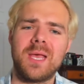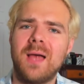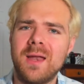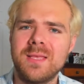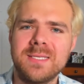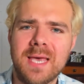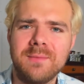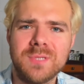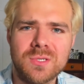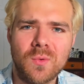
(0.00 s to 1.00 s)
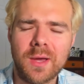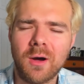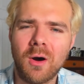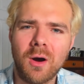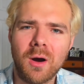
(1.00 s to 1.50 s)
A lot of these games this week
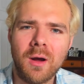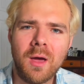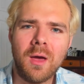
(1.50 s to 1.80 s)
are.